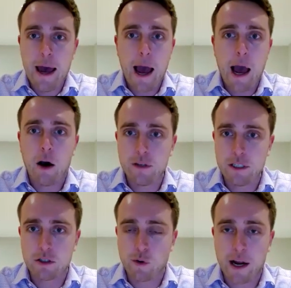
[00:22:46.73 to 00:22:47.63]
how
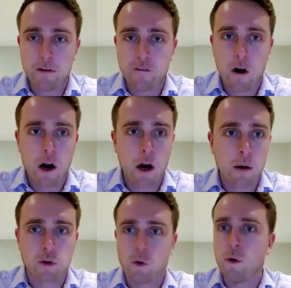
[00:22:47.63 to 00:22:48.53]
these grain
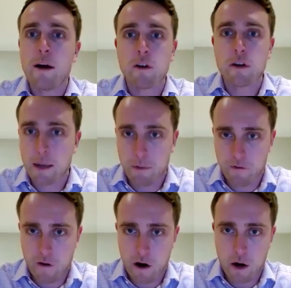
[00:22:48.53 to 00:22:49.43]
farms or whatever type of
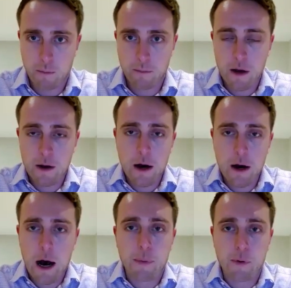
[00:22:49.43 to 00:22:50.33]
farm
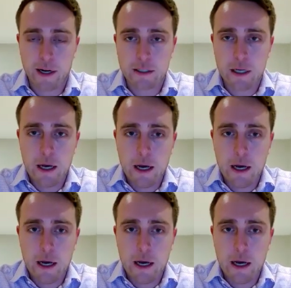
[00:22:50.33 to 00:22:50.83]
operates.